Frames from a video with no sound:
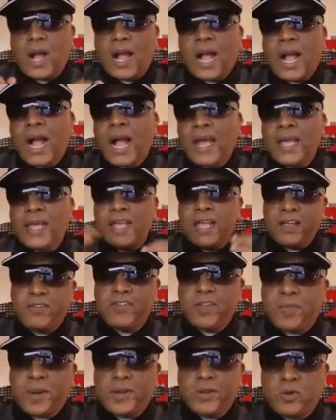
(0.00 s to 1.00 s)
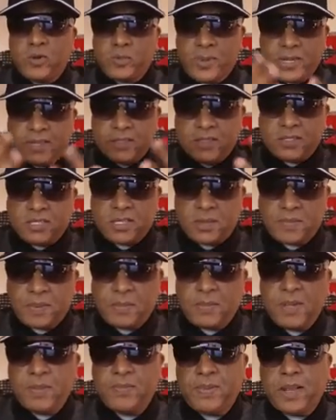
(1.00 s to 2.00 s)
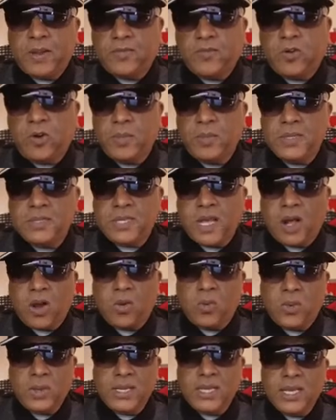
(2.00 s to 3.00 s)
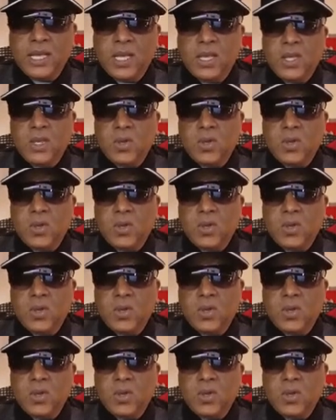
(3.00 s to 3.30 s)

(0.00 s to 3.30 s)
Everybody who brings us on a public platform is how we